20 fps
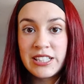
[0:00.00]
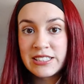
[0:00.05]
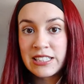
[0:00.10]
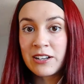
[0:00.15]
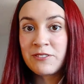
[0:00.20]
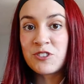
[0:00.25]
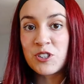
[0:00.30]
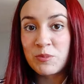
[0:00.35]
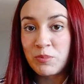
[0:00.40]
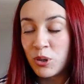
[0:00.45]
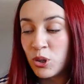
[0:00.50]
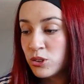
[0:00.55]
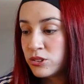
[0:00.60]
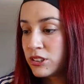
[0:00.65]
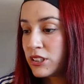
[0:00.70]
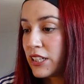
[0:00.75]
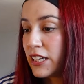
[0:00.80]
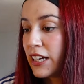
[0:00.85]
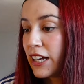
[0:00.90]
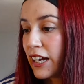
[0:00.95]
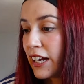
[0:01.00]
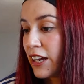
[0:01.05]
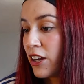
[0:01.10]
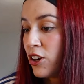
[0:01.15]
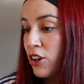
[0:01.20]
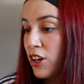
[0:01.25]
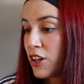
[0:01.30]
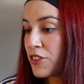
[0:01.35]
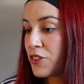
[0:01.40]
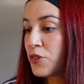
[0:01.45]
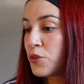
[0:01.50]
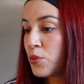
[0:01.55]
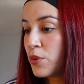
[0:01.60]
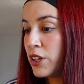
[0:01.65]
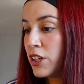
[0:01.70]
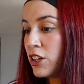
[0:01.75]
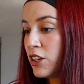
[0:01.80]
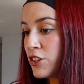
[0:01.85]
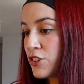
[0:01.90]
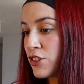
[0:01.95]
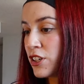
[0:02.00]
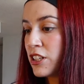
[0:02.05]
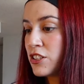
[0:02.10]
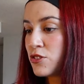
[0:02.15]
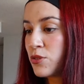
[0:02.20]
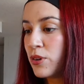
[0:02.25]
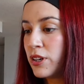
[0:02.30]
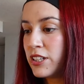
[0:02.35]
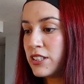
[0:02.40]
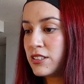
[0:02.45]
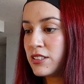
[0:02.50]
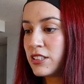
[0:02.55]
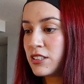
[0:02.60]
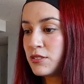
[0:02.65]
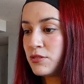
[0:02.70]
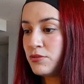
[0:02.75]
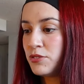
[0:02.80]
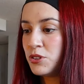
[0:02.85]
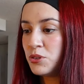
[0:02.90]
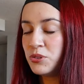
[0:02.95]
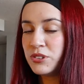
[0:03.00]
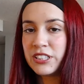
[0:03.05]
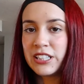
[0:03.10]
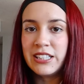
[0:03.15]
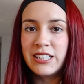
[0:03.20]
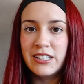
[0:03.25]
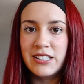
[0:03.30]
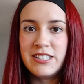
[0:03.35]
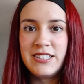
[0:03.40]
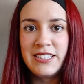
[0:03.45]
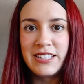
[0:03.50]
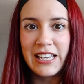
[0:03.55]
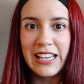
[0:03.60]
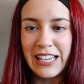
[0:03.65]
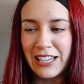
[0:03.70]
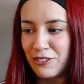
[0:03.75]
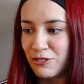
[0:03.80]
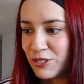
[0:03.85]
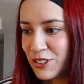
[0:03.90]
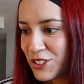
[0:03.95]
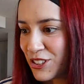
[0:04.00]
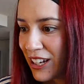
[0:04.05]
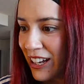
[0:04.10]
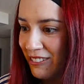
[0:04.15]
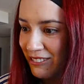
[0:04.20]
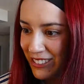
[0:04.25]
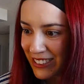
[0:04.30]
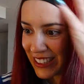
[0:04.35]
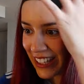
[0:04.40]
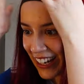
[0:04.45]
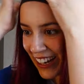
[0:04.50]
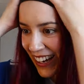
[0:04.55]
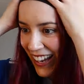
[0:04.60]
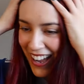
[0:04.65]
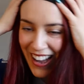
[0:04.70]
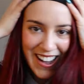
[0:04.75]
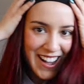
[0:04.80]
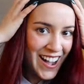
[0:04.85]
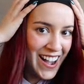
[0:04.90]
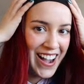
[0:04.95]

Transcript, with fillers: days after posting, I got 326 views in a day, which I was like,